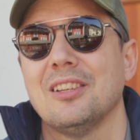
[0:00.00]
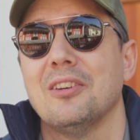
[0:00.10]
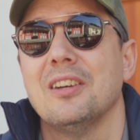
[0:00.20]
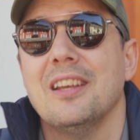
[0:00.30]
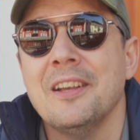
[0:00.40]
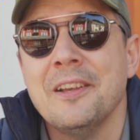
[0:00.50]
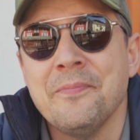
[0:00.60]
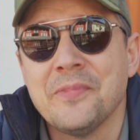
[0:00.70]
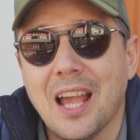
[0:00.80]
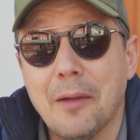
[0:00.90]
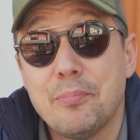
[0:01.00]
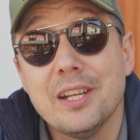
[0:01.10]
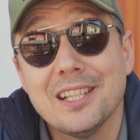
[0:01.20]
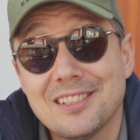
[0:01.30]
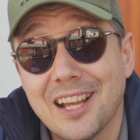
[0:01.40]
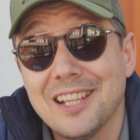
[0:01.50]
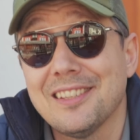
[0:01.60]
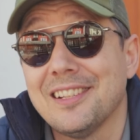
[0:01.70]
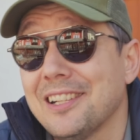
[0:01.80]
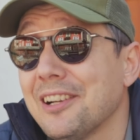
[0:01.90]
So I'm pretty
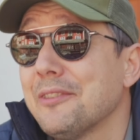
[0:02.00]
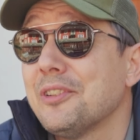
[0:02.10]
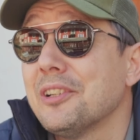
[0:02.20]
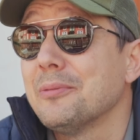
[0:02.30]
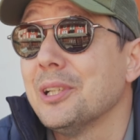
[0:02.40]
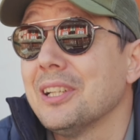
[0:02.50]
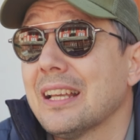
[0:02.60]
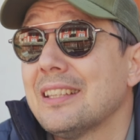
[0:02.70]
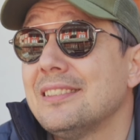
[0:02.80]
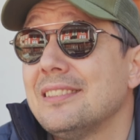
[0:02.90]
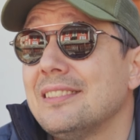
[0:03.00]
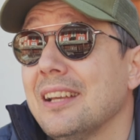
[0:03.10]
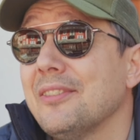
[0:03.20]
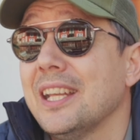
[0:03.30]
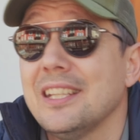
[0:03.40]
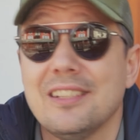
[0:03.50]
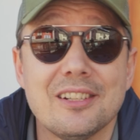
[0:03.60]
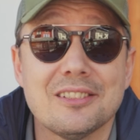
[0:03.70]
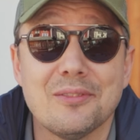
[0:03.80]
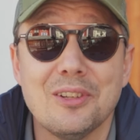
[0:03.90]
excited that after like 7-8
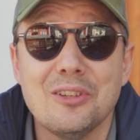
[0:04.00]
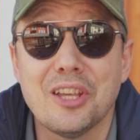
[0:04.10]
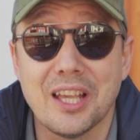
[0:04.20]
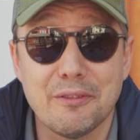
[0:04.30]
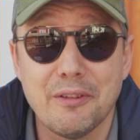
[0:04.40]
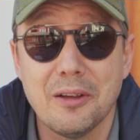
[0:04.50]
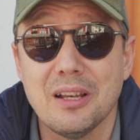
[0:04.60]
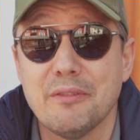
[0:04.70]
years of looking, I finally